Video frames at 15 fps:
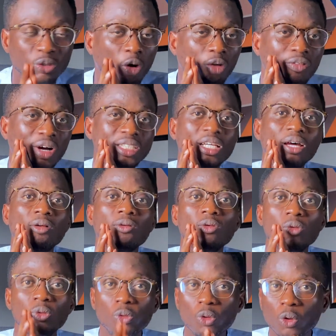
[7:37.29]
covers a
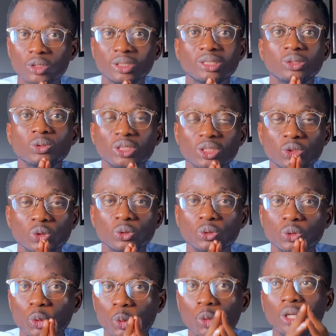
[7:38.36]
lot you need to
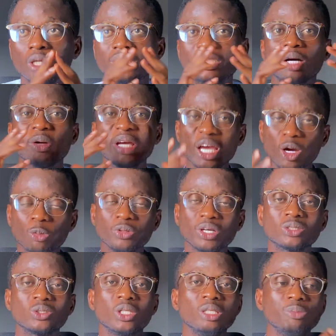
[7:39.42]
know that will help you
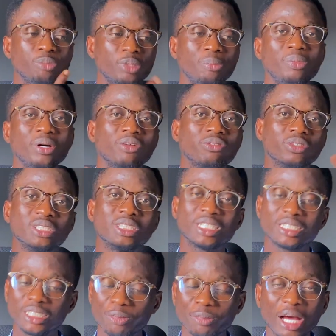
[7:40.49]
actually prepare for this exam.